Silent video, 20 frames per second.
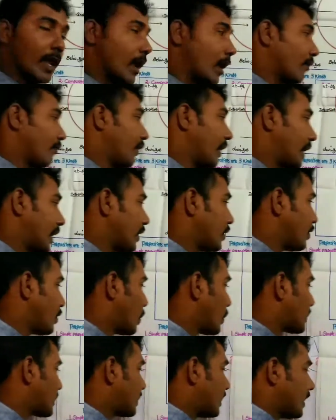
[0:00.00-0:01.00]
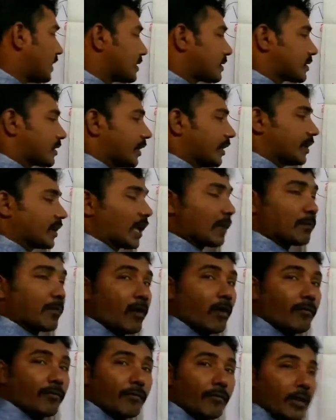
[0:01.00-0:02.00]
and we can use these three type
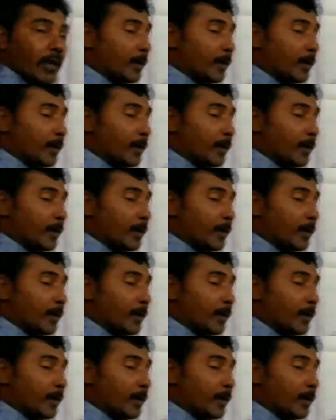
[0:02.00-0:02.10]
of